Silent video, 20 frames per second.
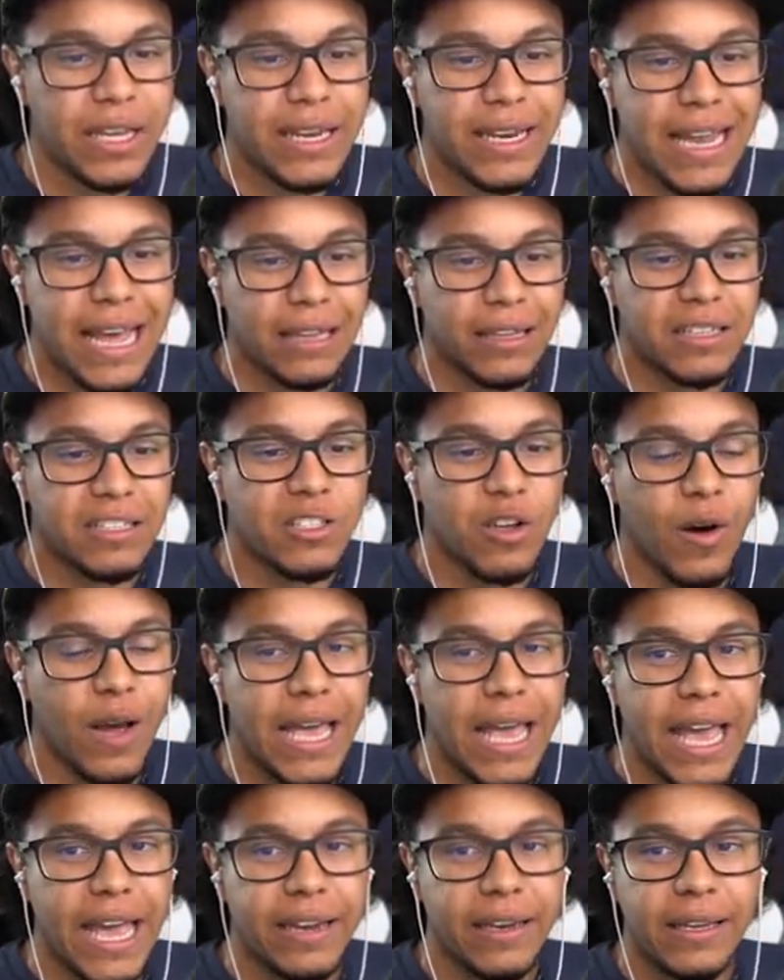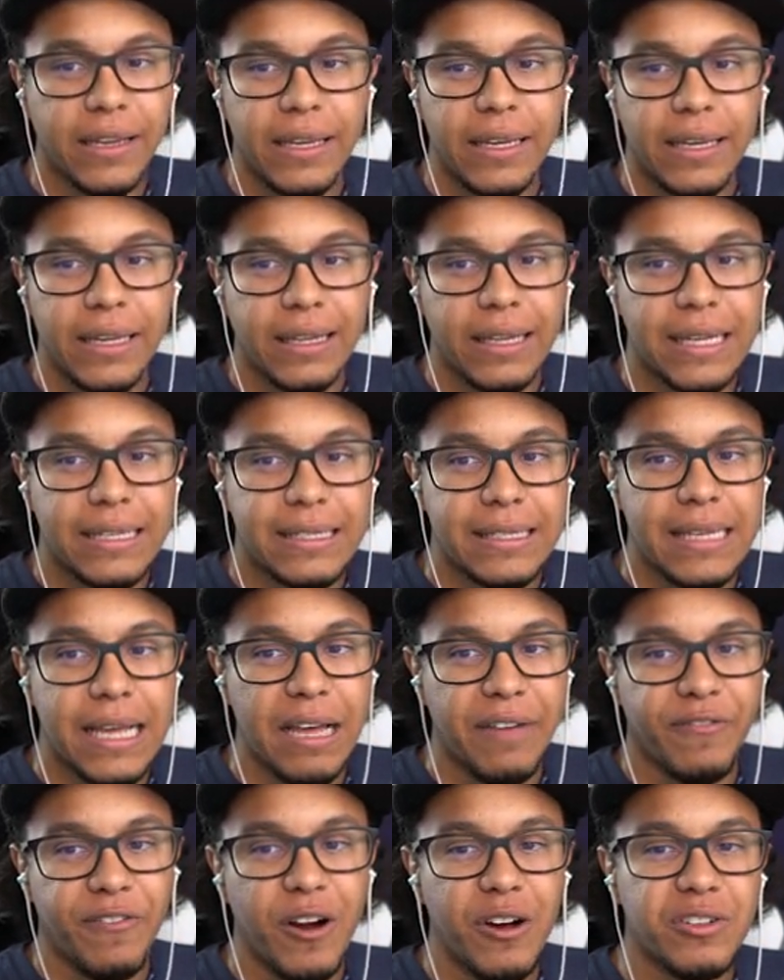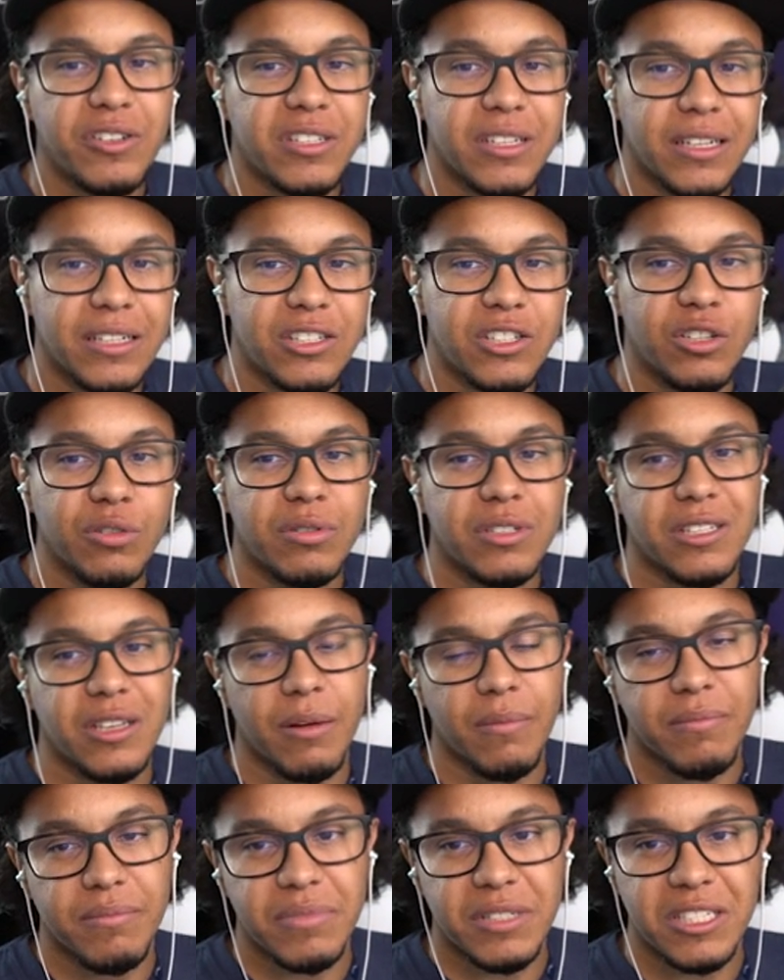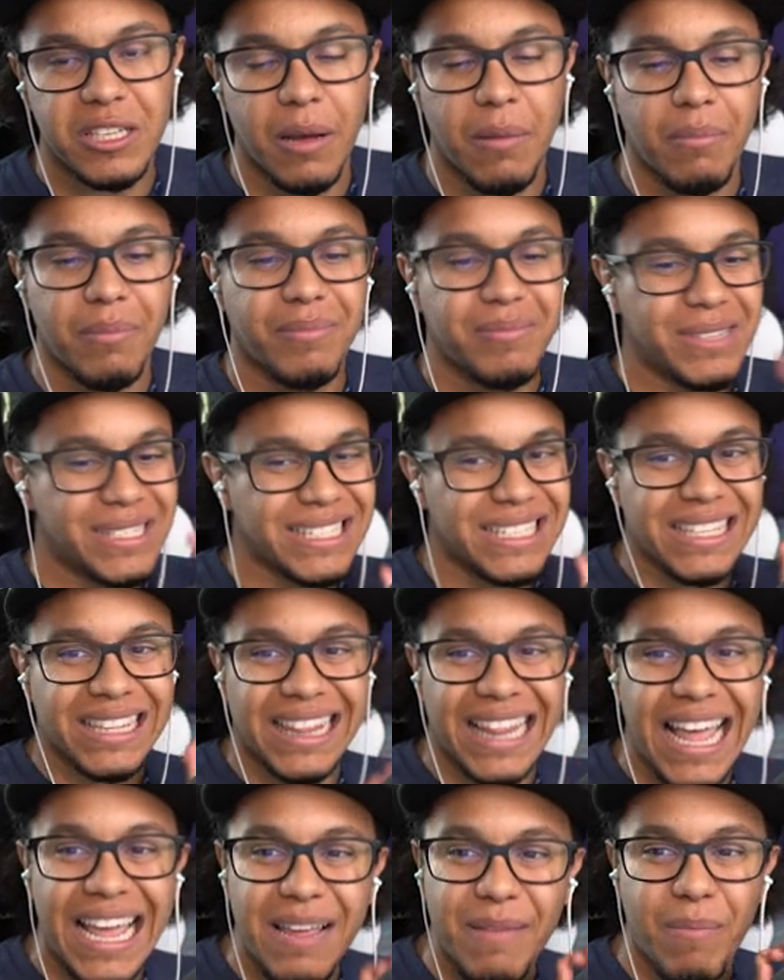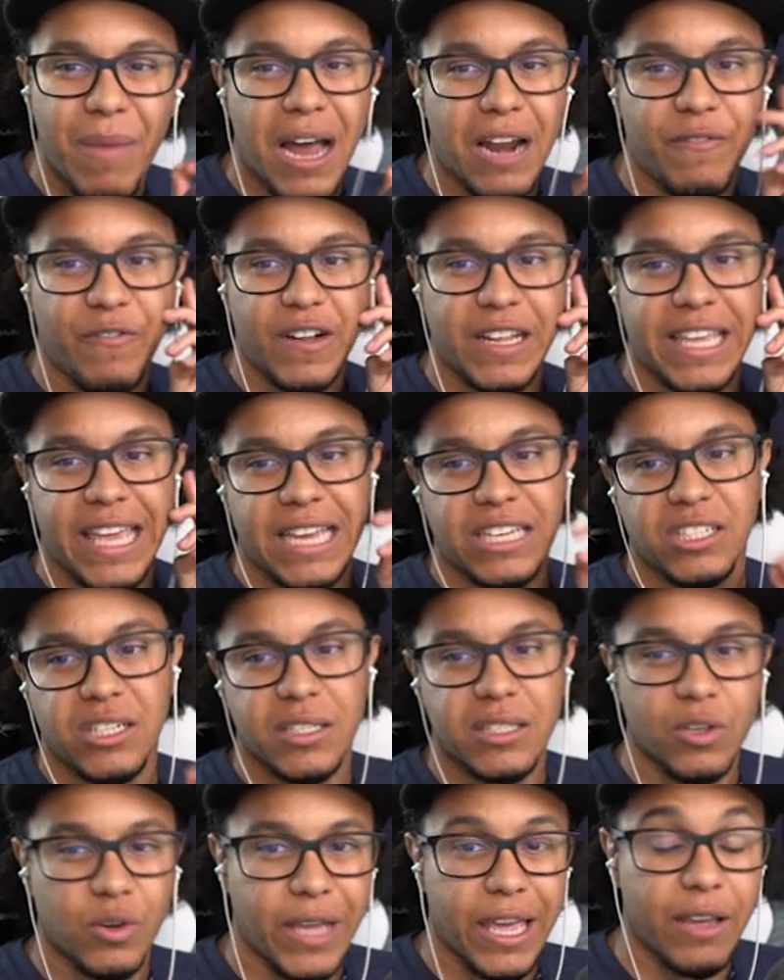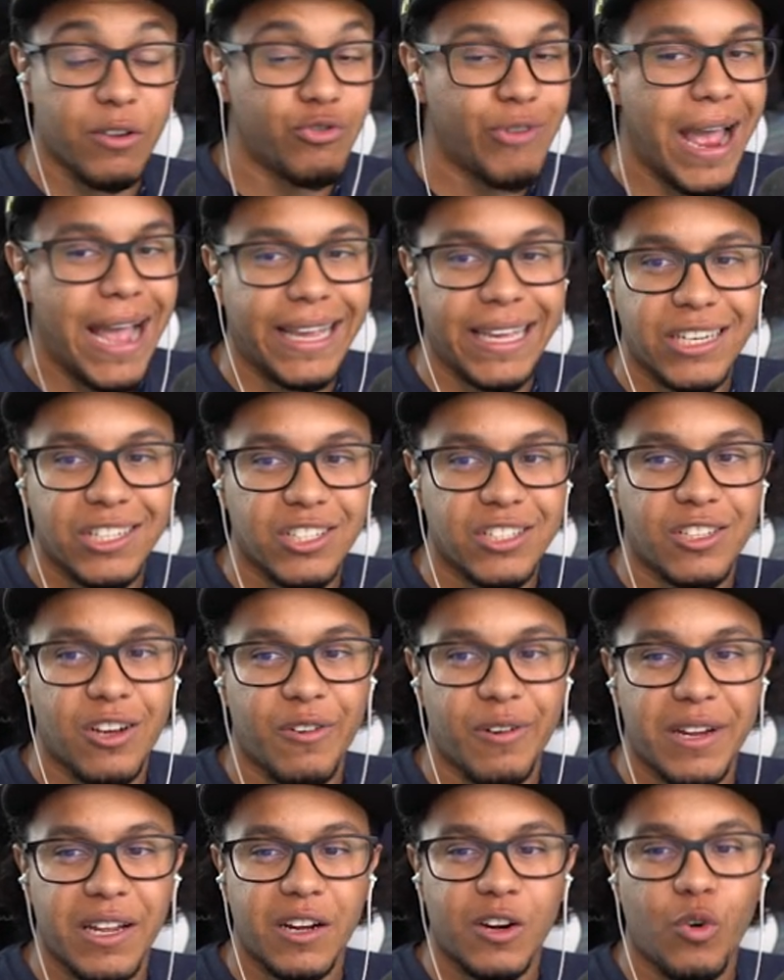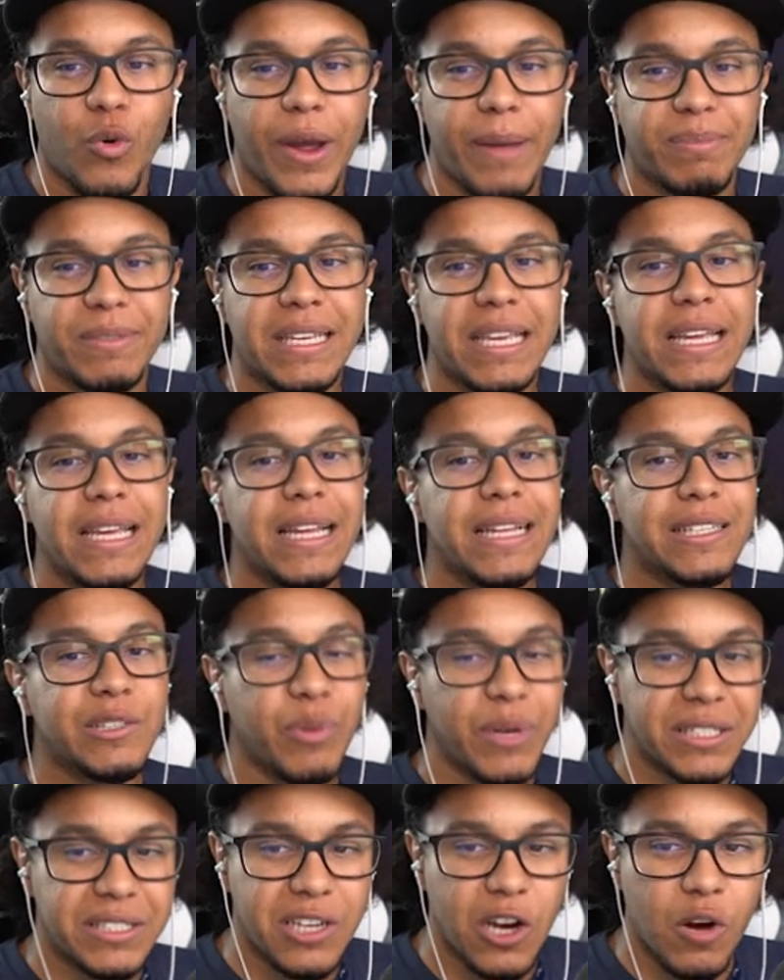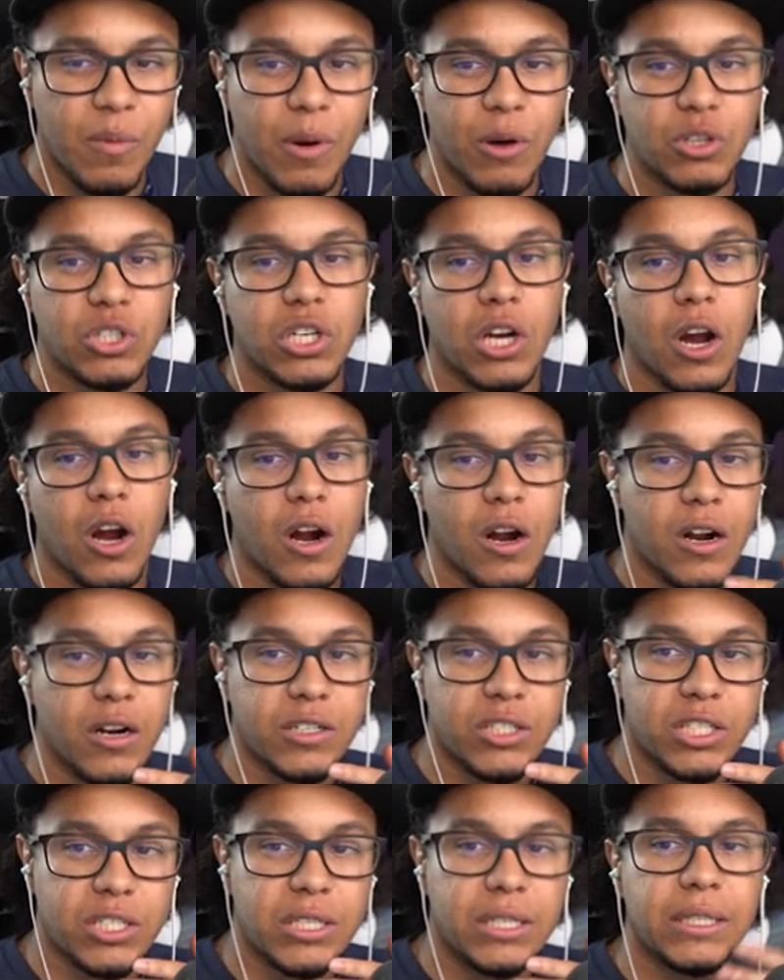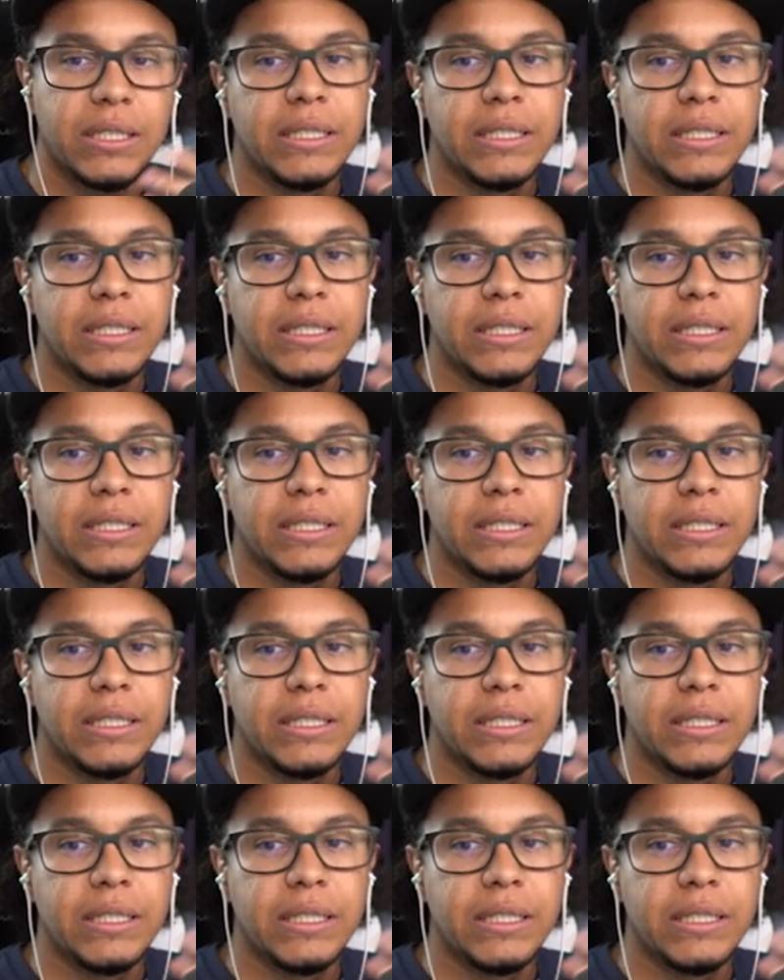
Now let's go ahead. Let's do some slight modifications. Okay, drag engine's already equipped, twin turbocharged.